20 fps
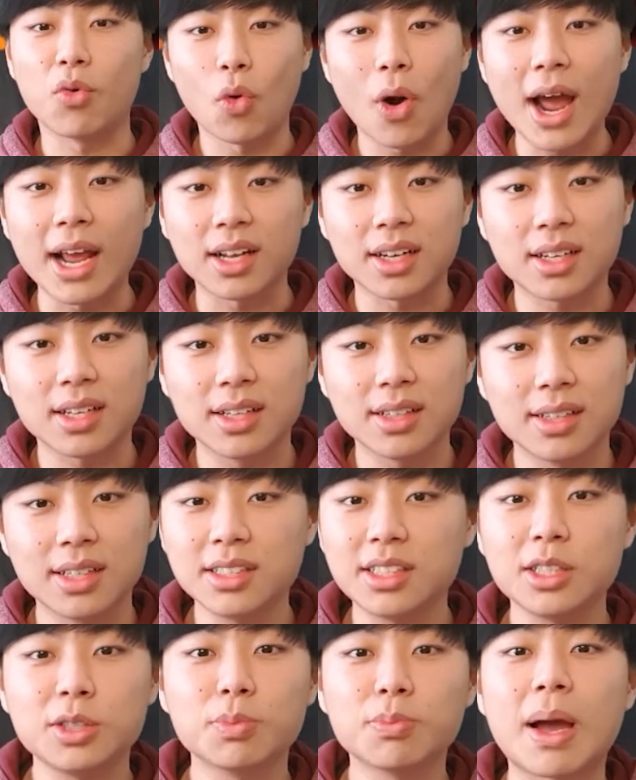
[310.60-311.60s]
right.
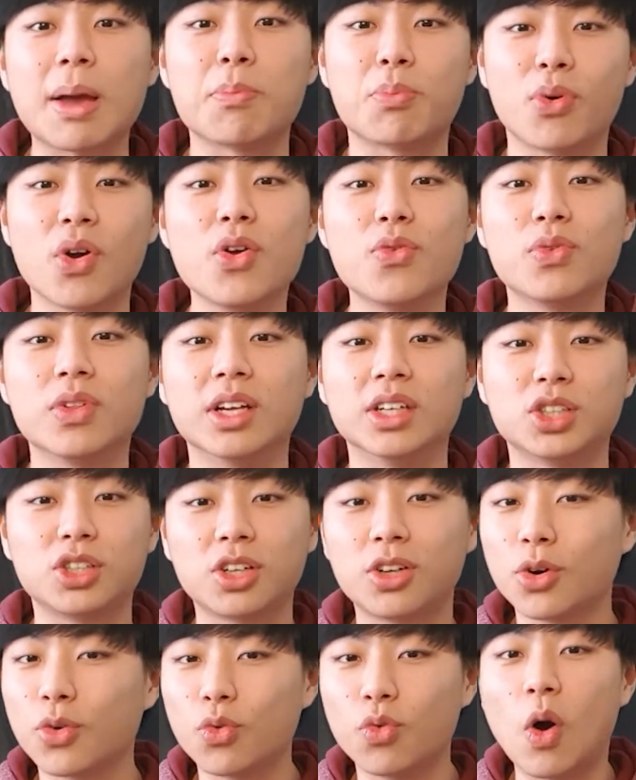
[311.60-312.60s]
This is my privilege
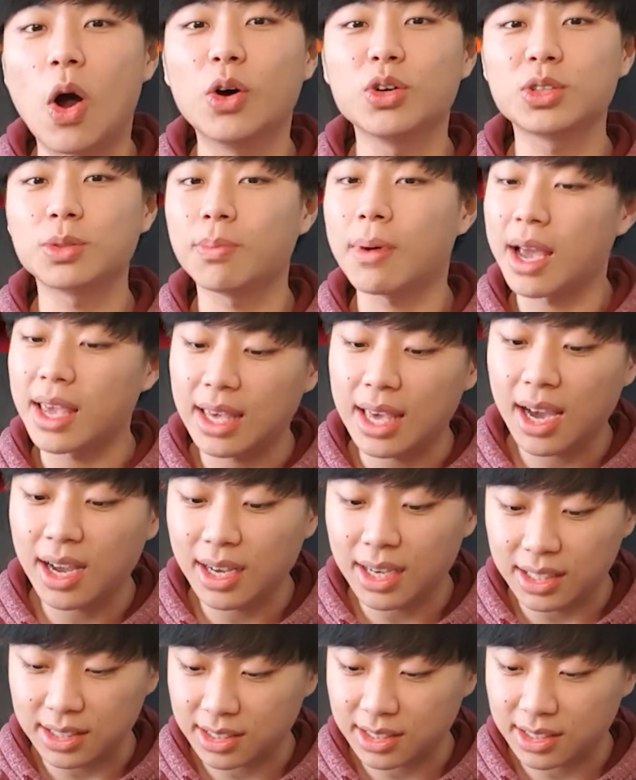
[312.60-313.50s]
to roast my younger